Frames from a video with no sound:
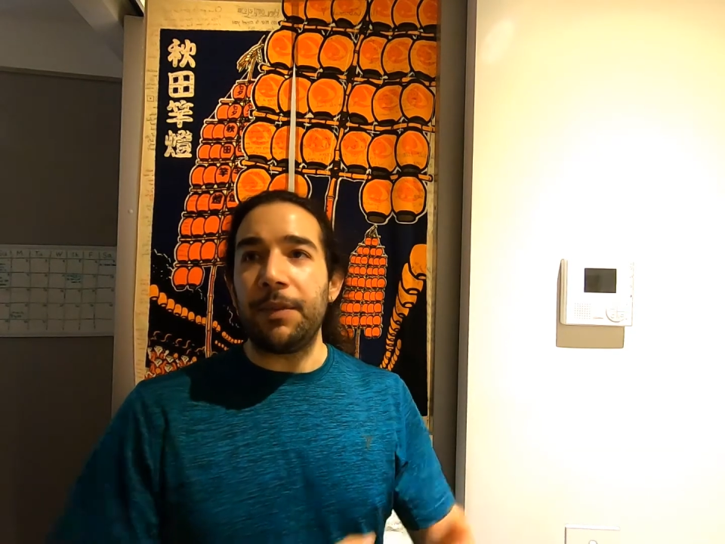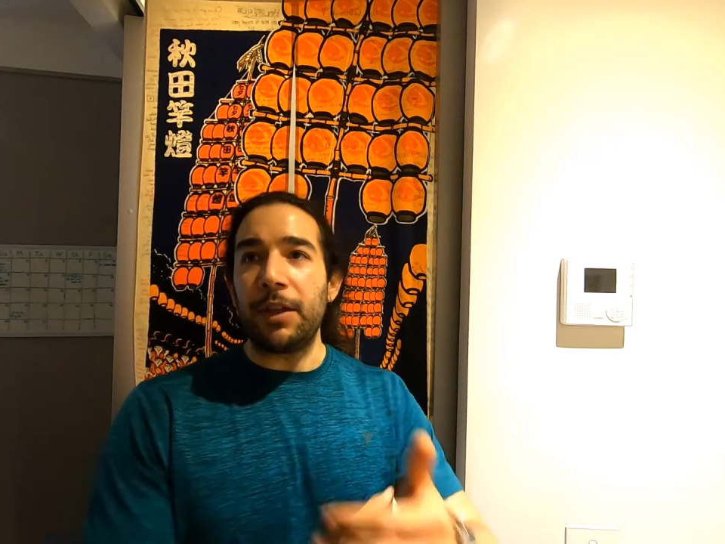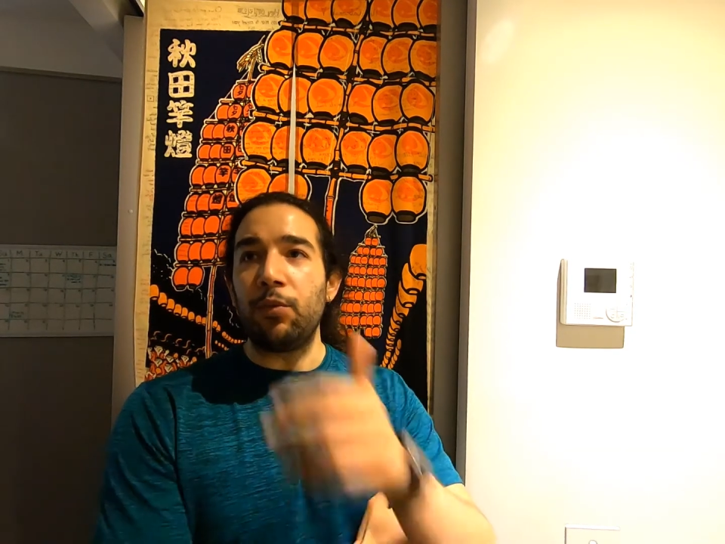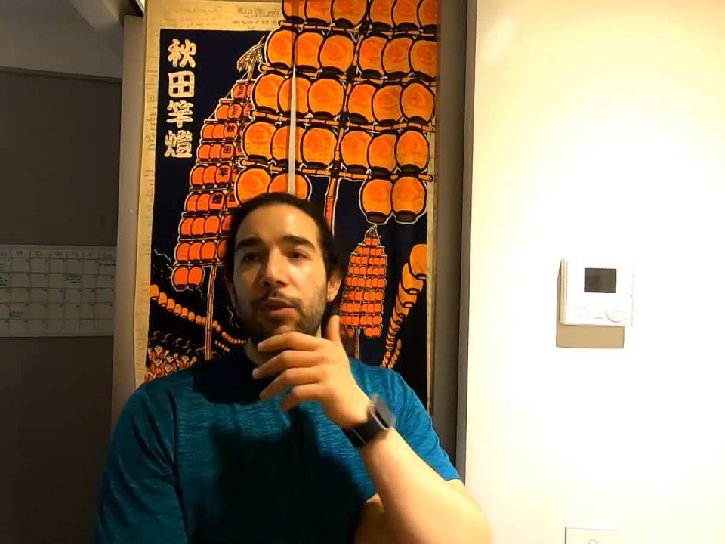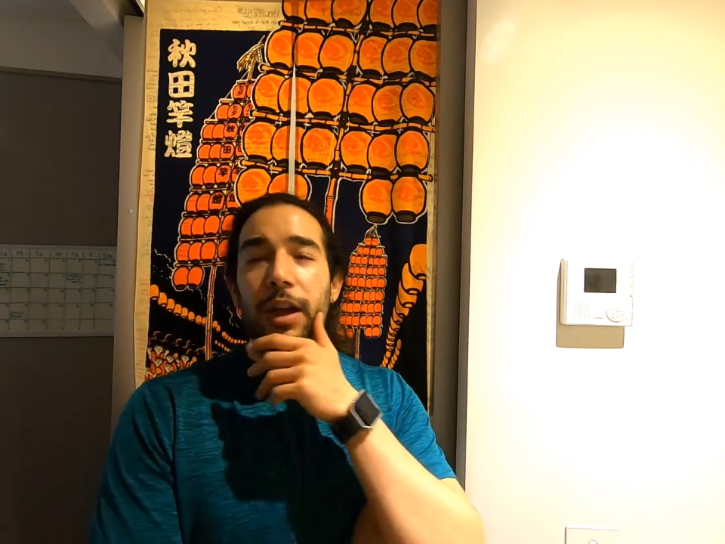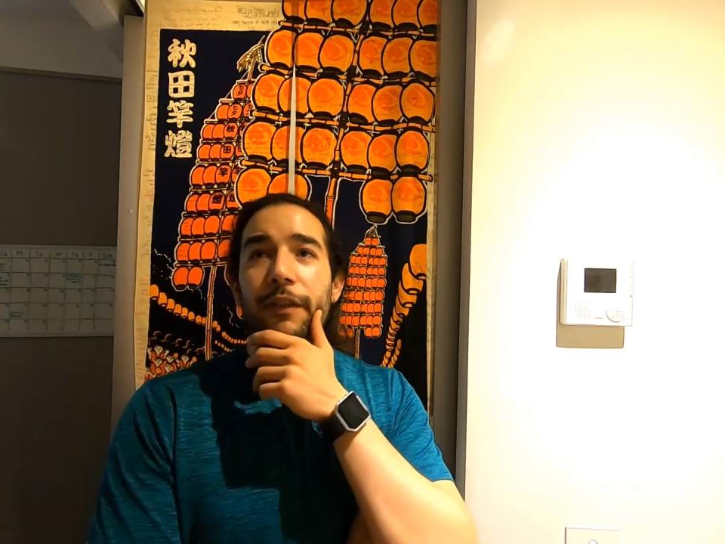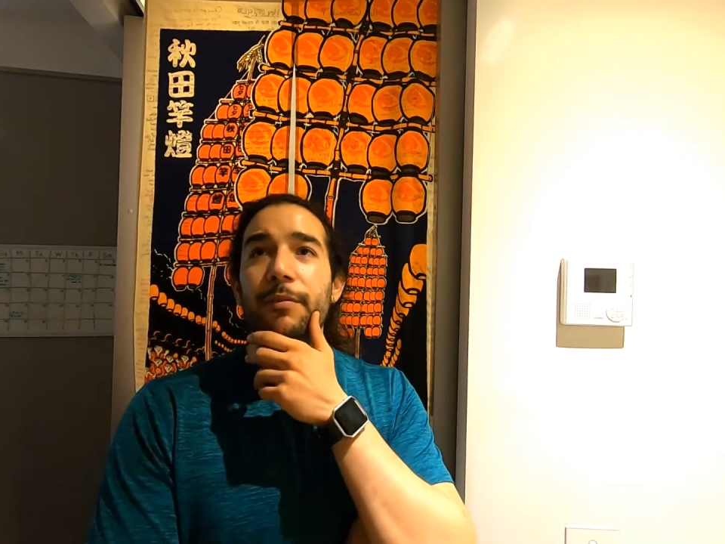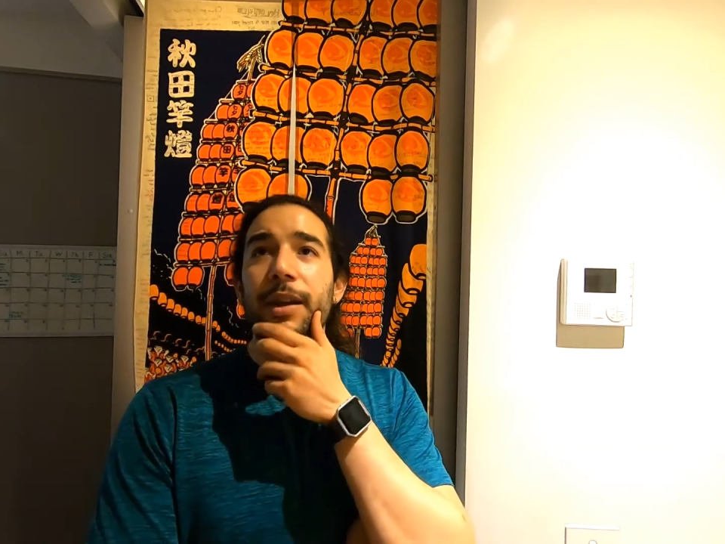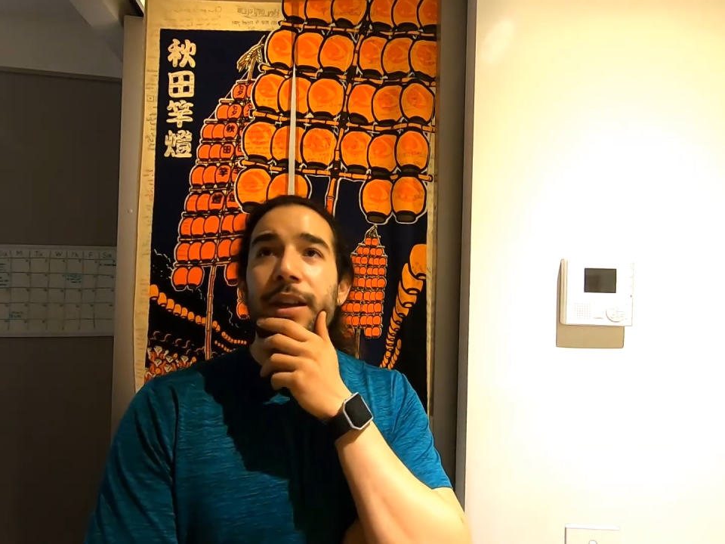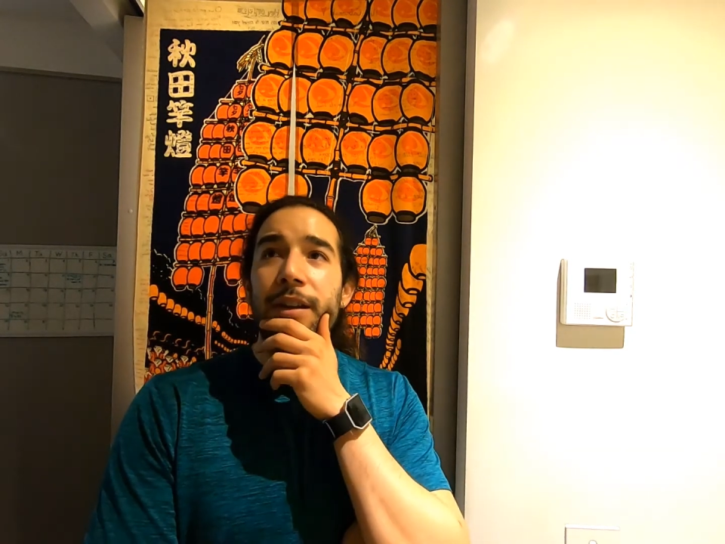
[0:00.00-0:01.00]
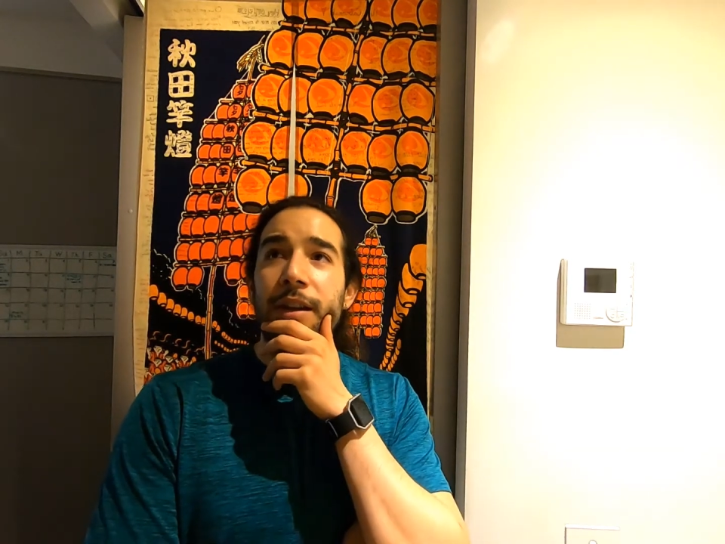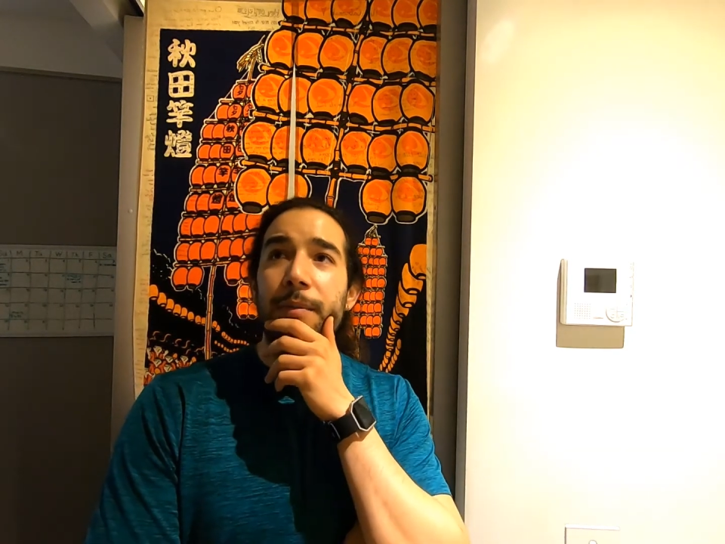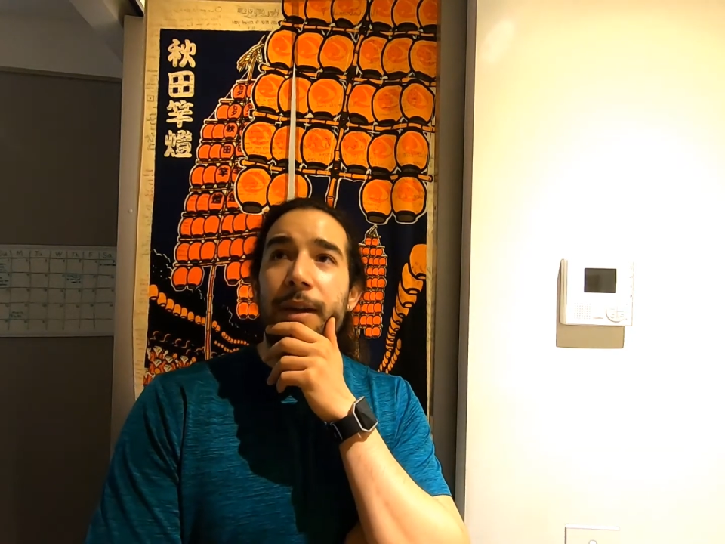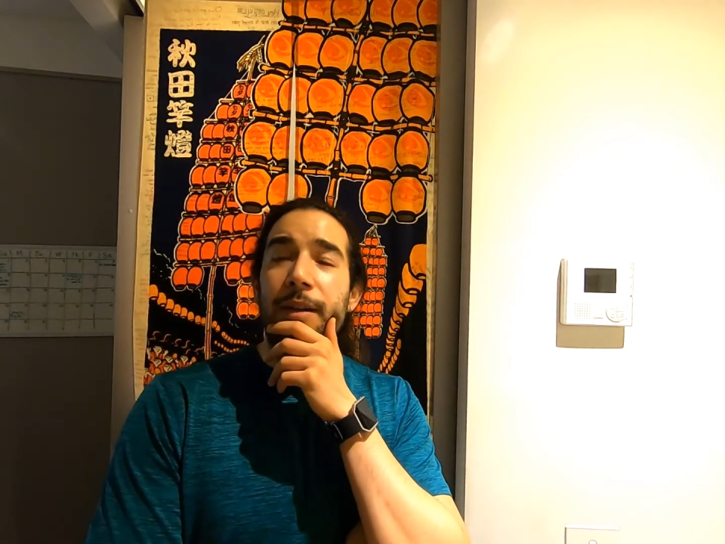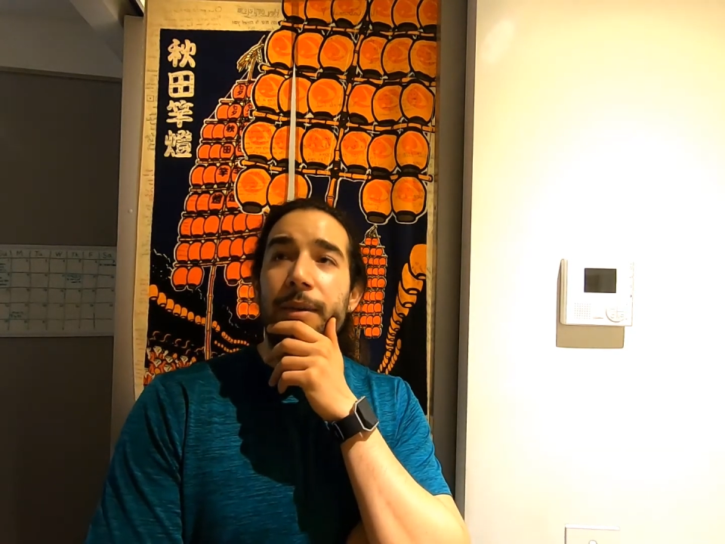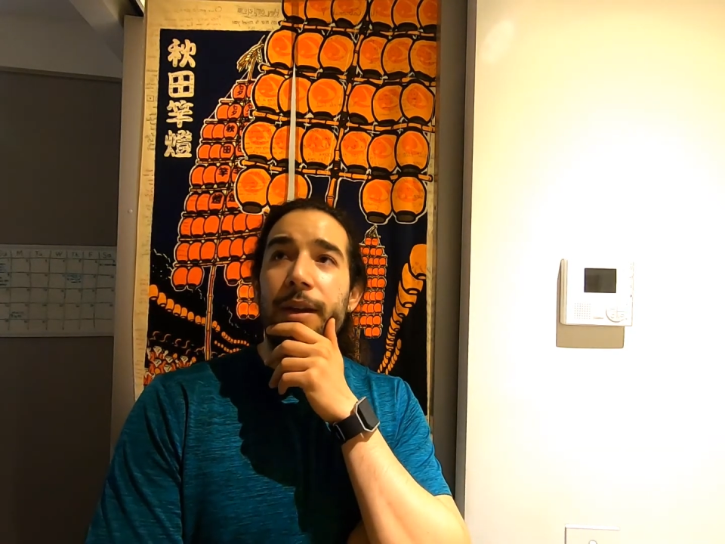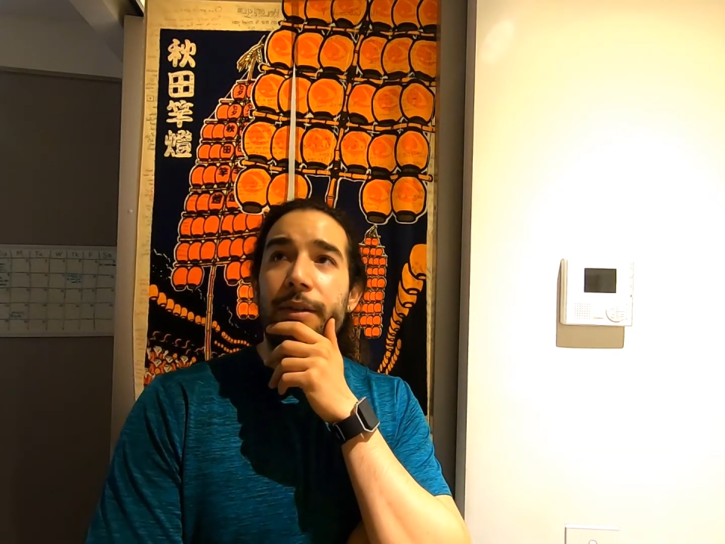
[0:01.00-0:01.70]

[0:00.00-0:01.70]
it would have been maybe